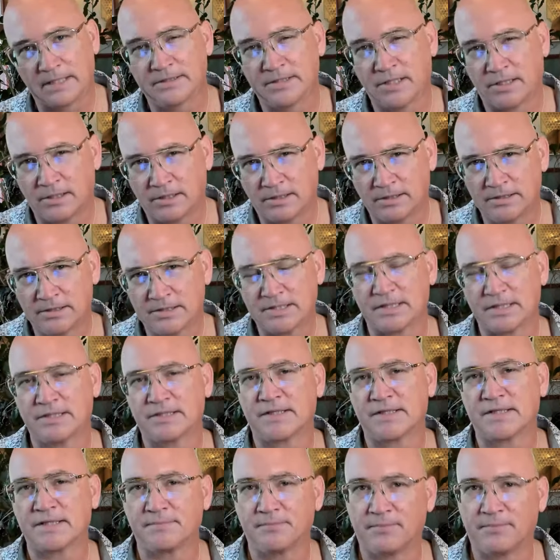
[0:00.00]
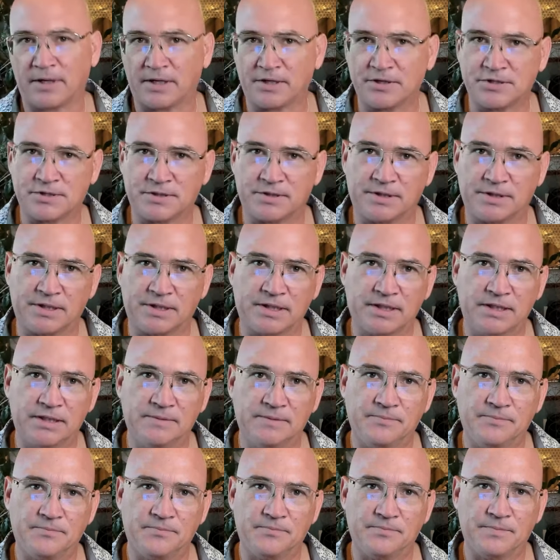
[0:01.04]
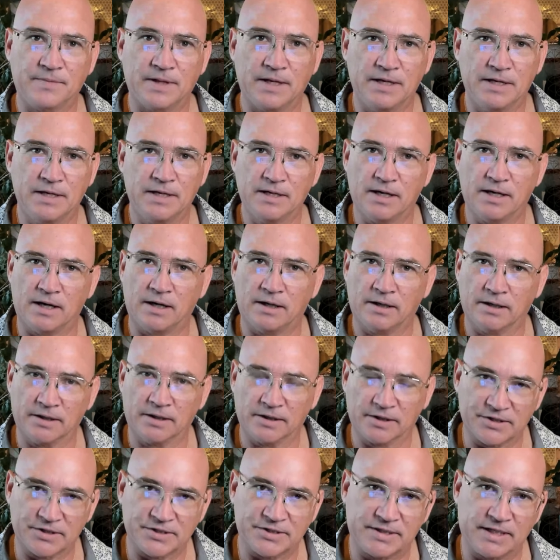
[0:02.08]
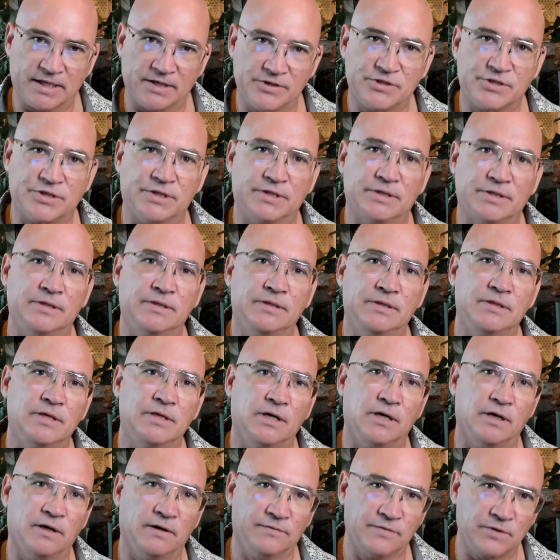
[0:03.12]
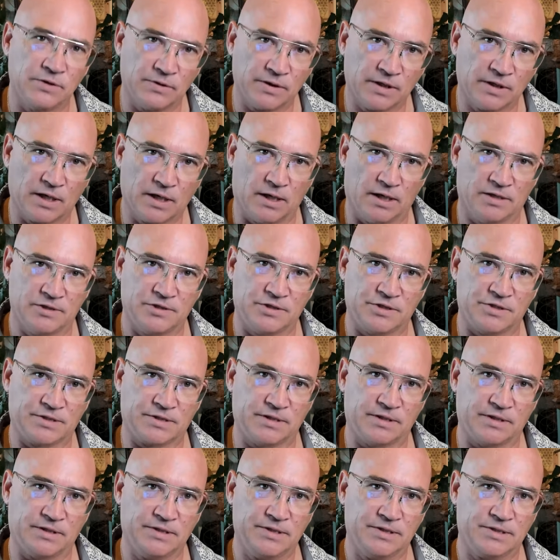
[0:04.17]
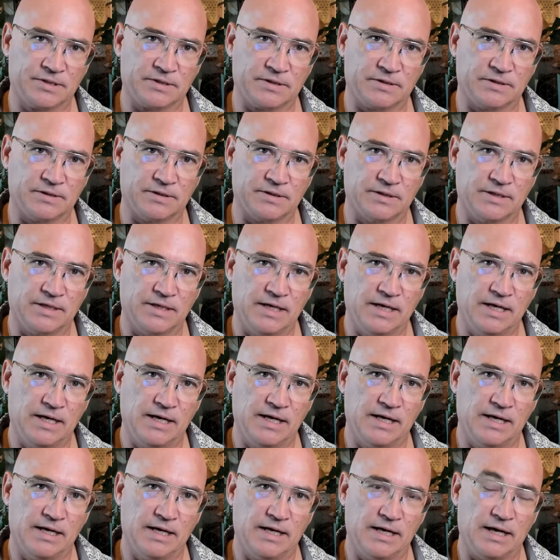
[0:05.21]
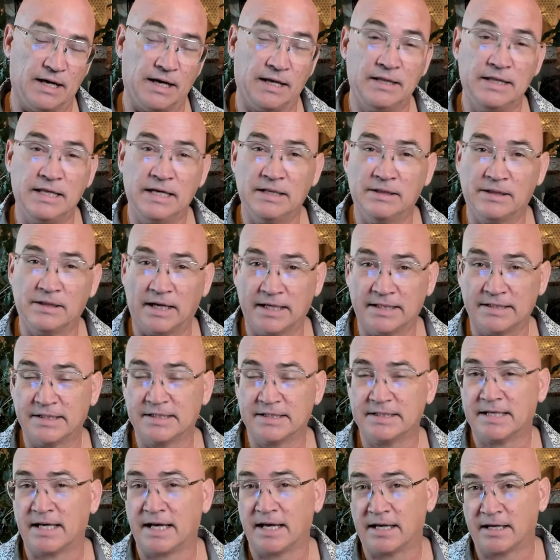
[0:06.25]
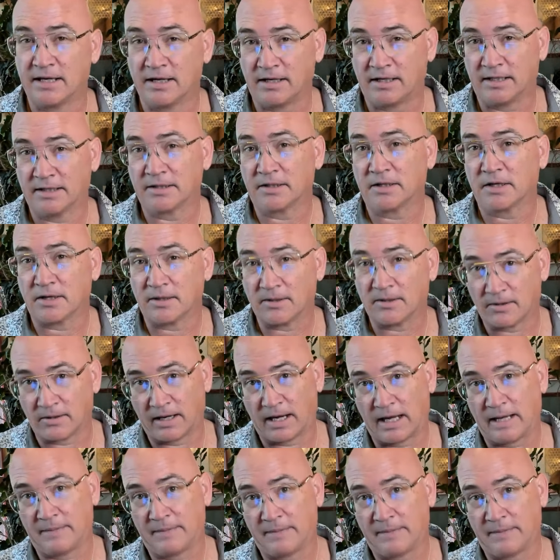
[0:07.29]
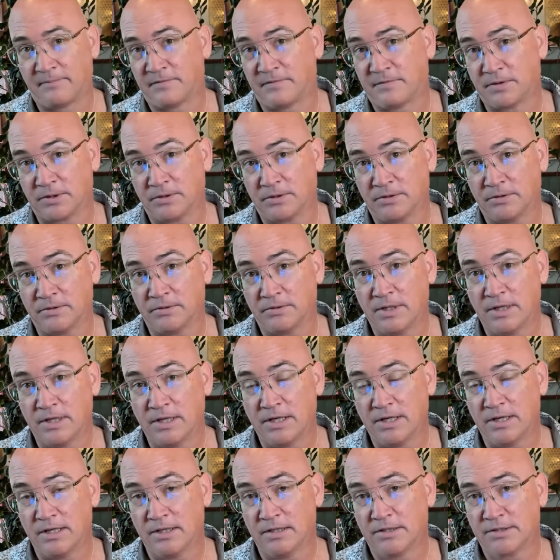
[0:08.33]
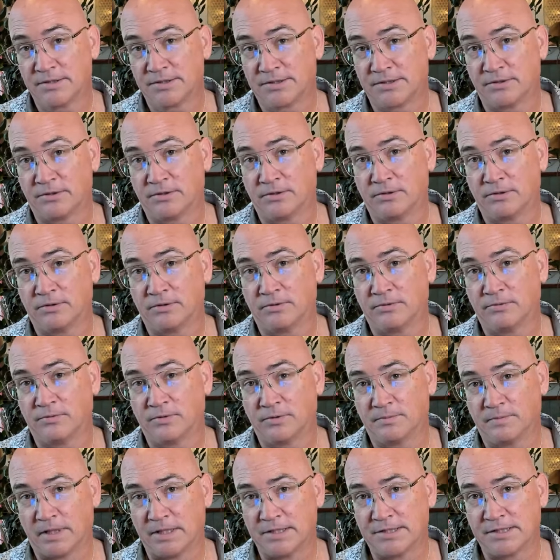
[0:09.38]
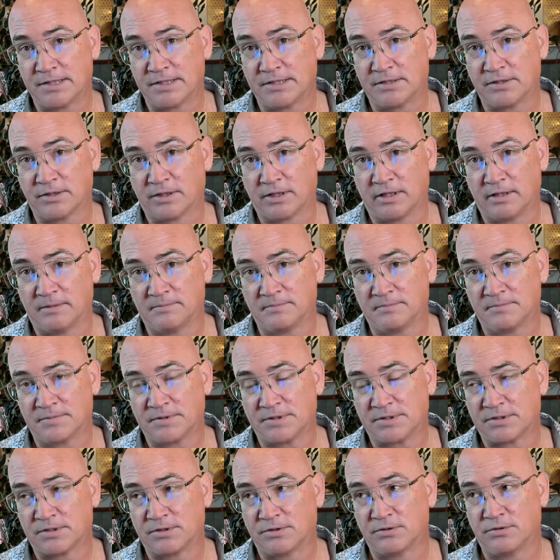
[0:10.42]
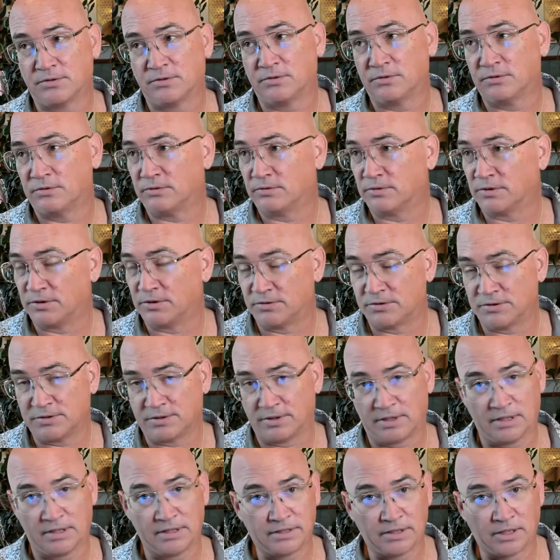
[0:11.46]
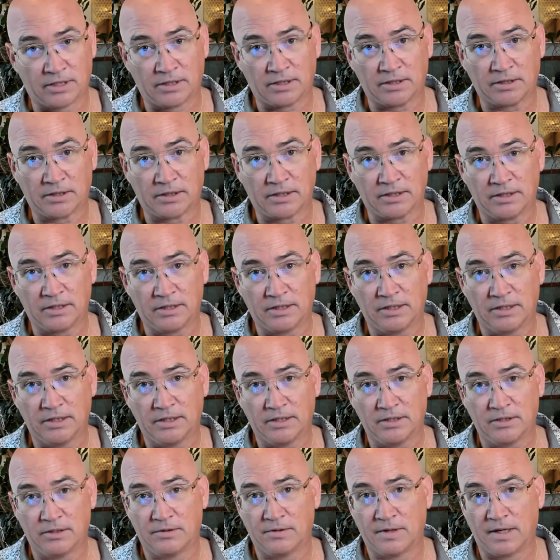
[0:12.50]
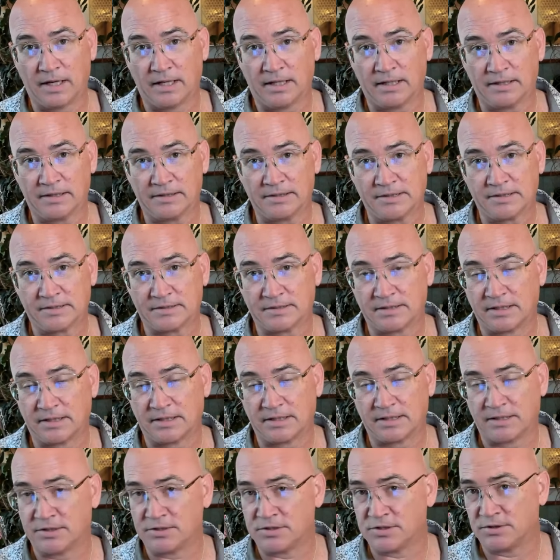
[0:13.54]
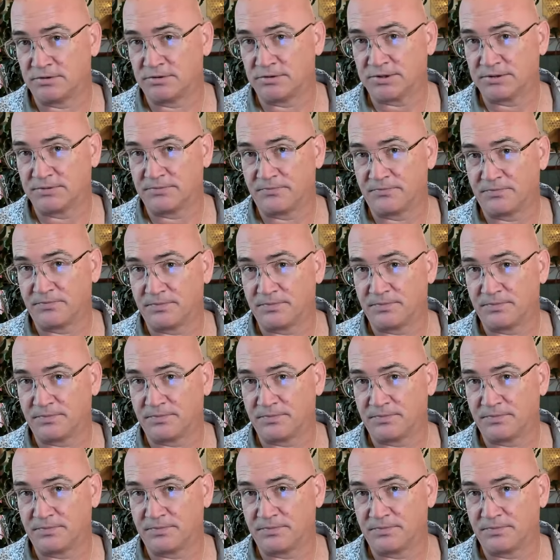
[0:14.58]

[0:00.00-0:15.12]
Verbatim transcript: Dogs, especially, are an extension of your consciousness and they like to take on crap for you. So when my sister comes to usually a dog who has issues,